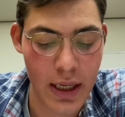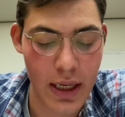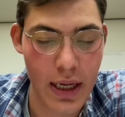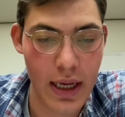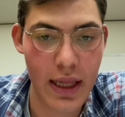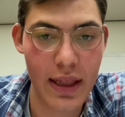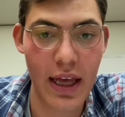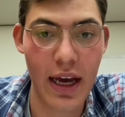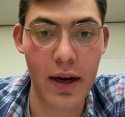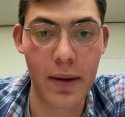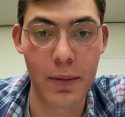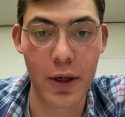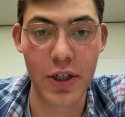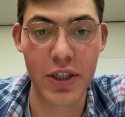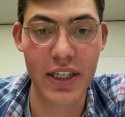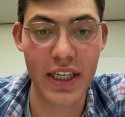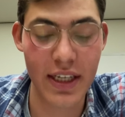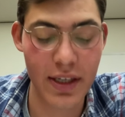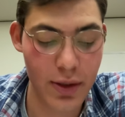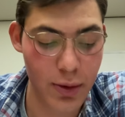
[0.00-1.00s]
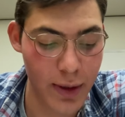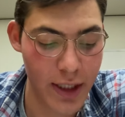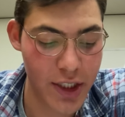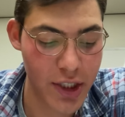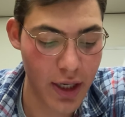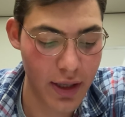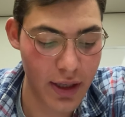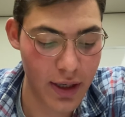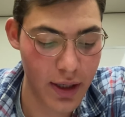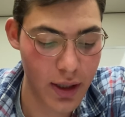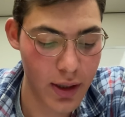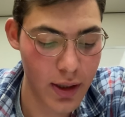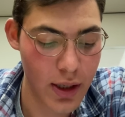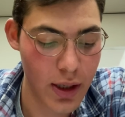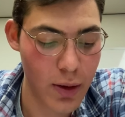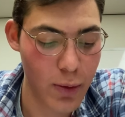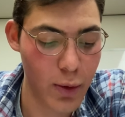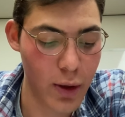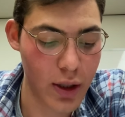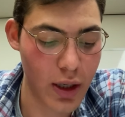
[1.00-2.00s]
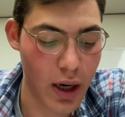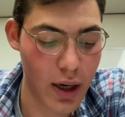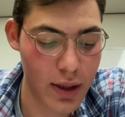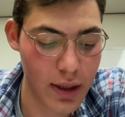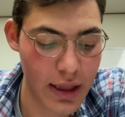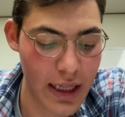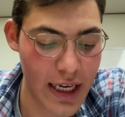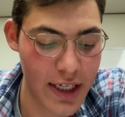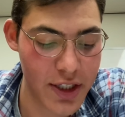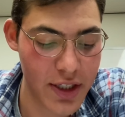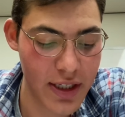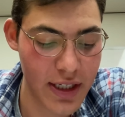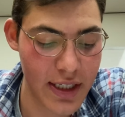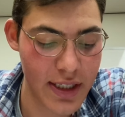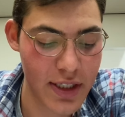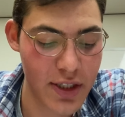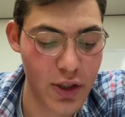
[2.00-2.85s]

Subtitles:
that emerge into each other, while cartilaginous,